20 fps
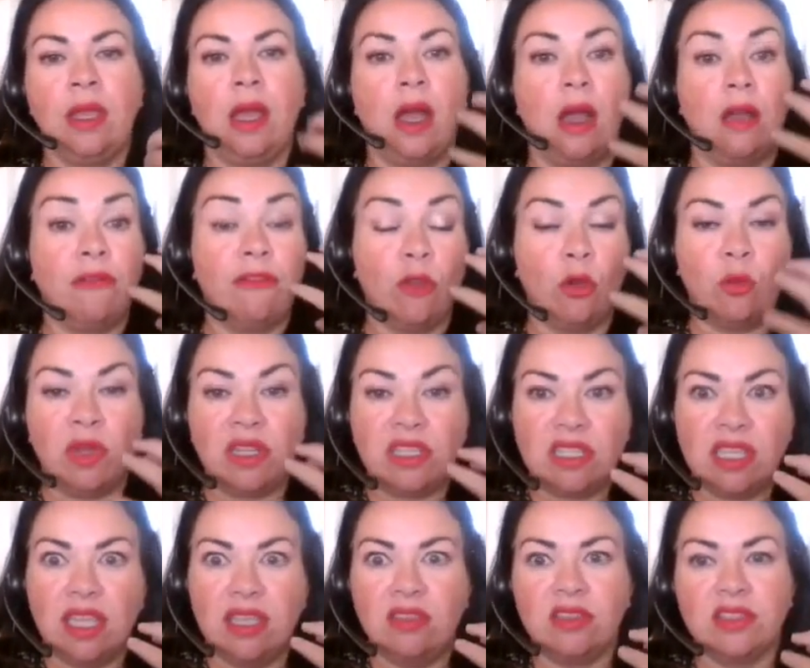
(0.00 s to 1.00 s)
I feel my
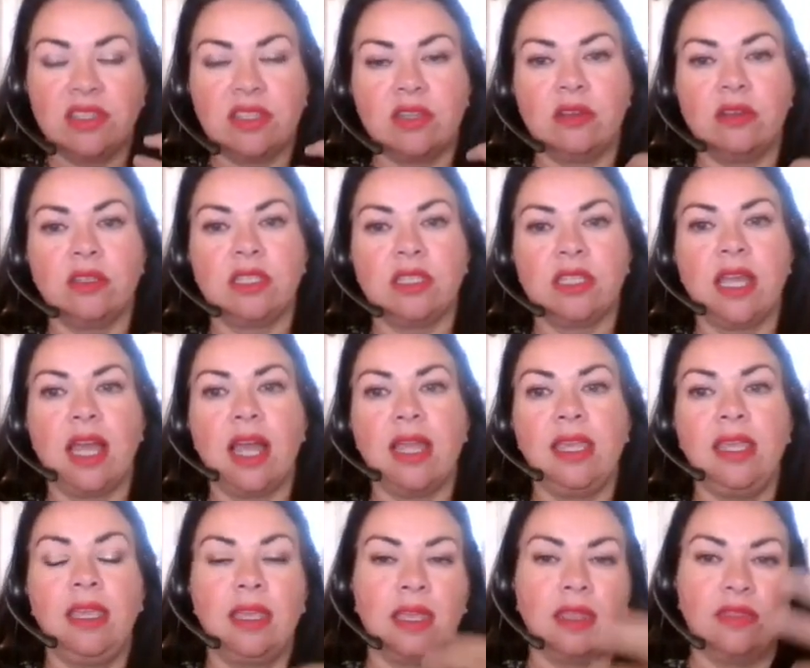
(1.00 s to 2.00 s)
teeth start to
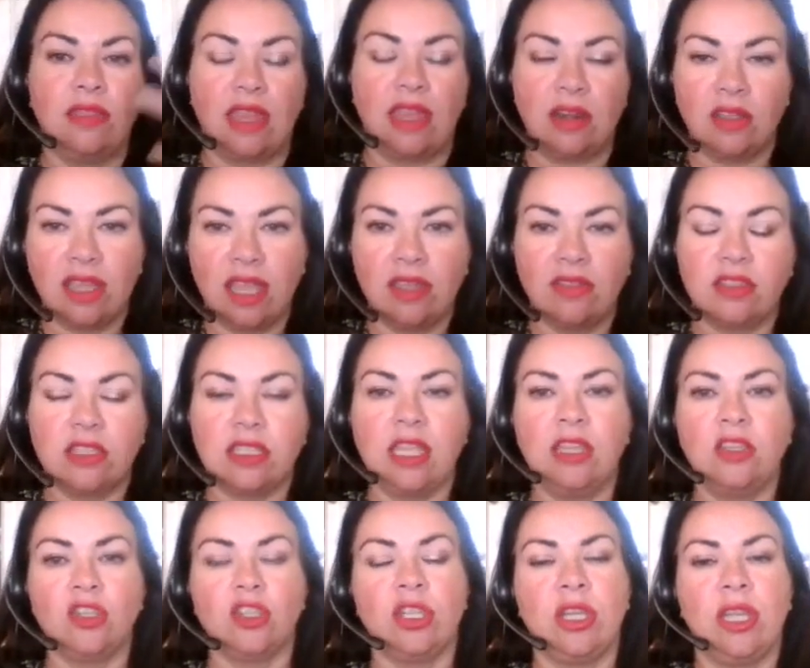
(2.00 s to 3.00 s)
ache. Then I get the
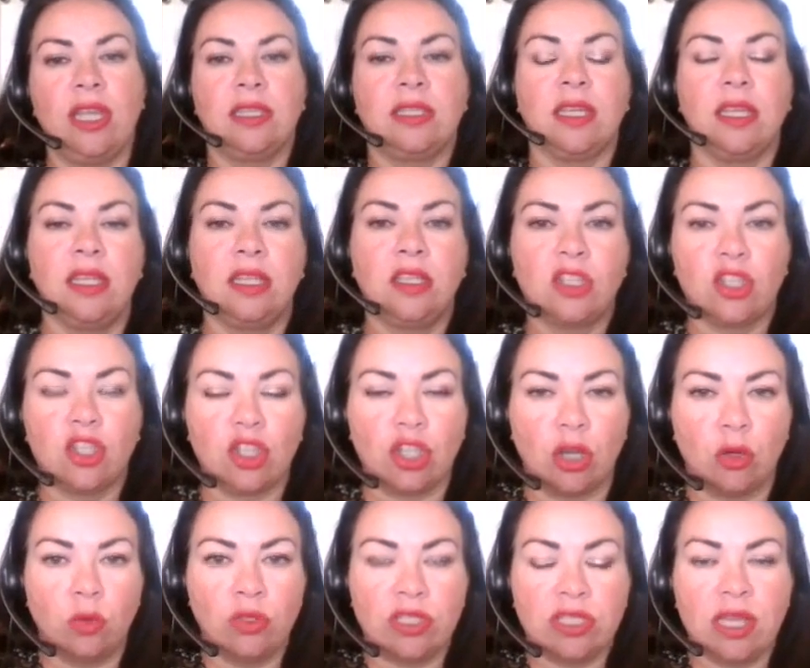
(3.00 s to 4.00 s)
tension headaches,
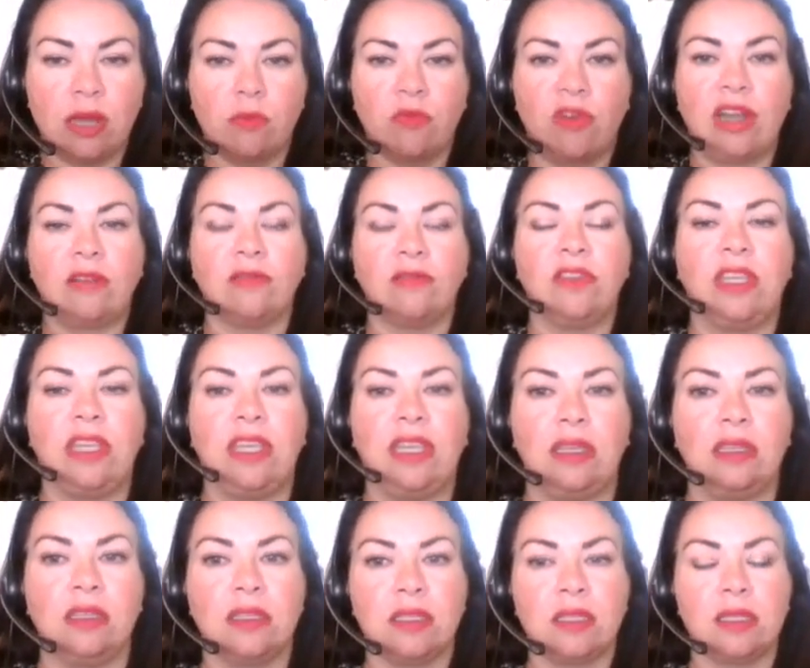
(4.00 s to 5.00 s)
shoulders up round the
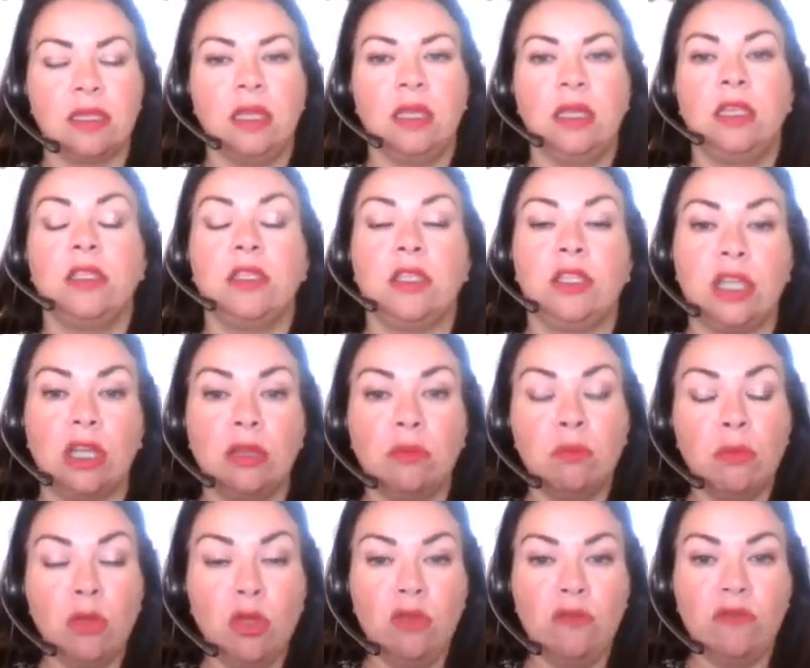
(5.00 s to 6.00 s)
ears. So don't
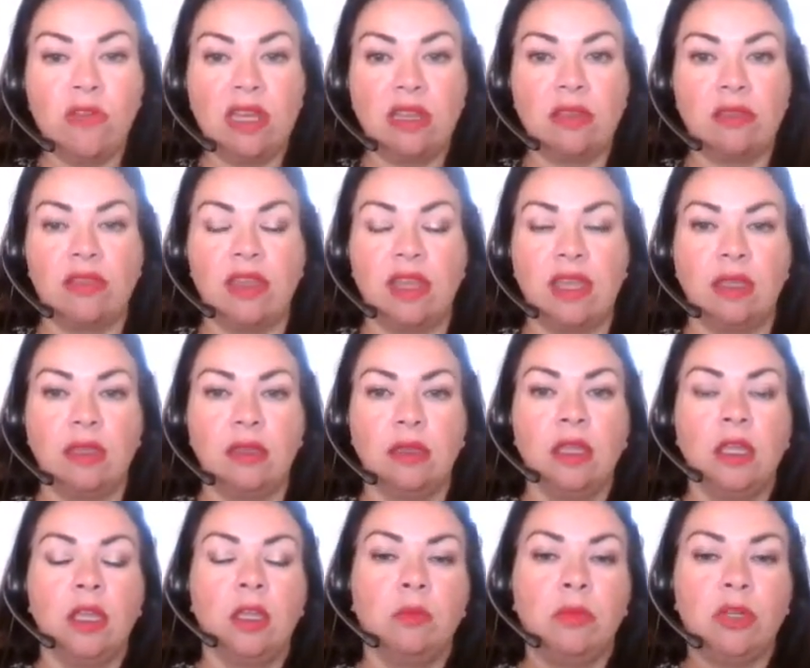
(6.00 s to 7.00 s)
move anything,
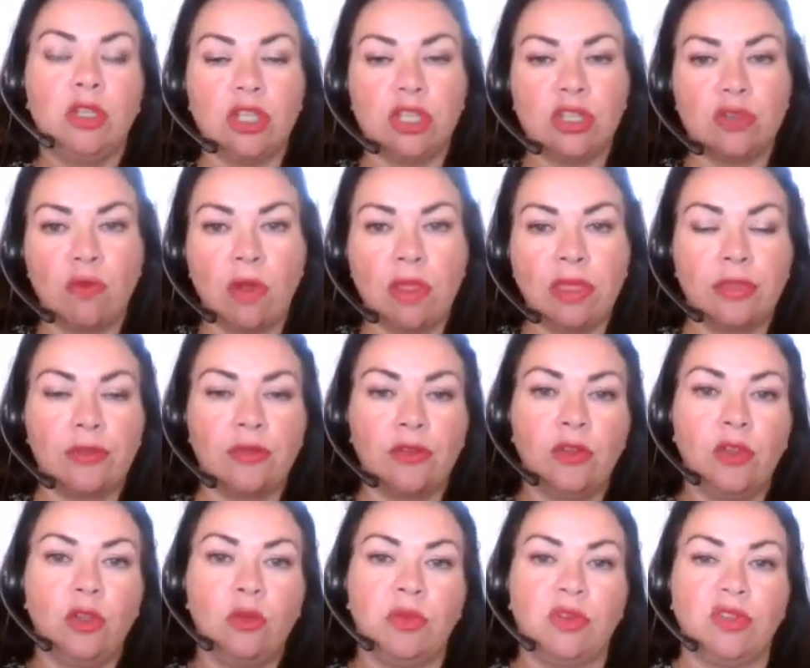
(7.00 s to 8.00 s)
but just run through
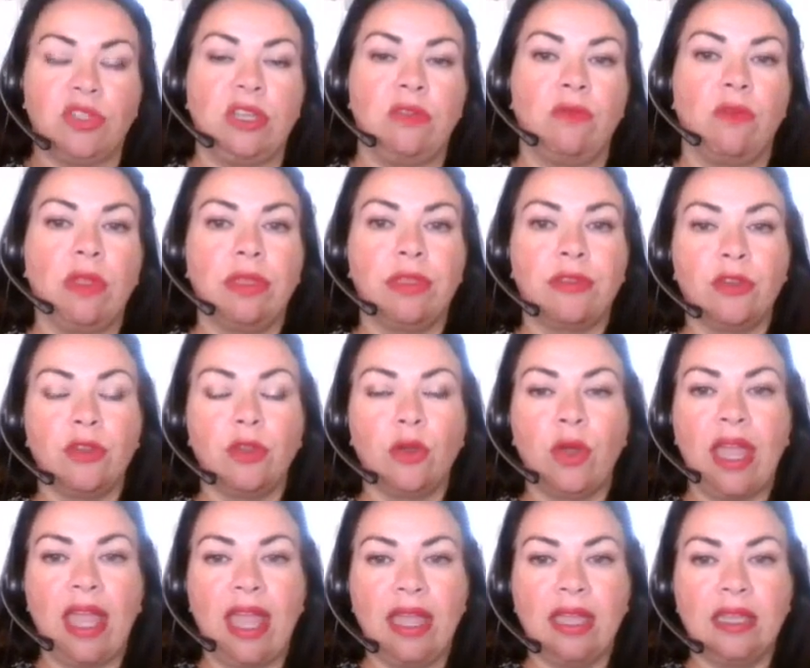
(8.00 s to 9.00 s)
your body, run through your
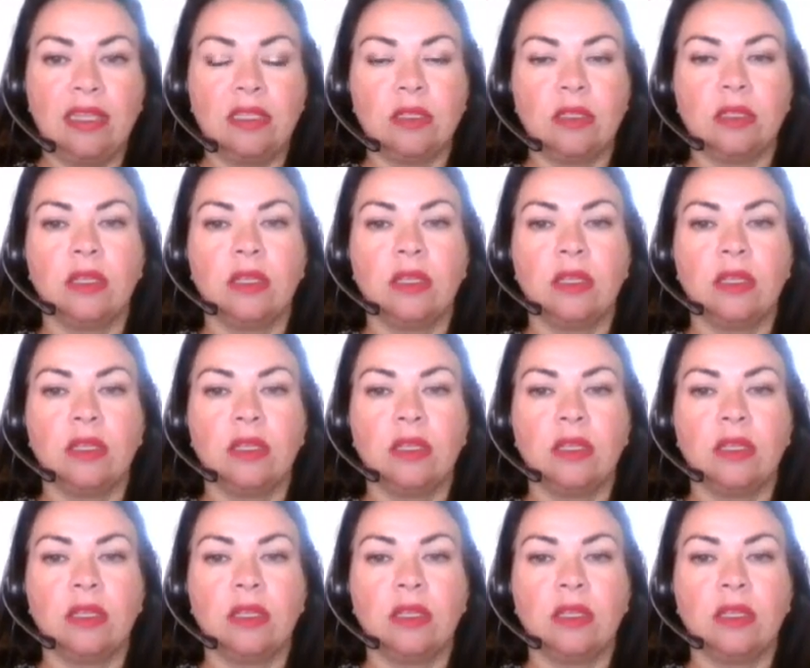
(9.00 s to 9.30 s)
head.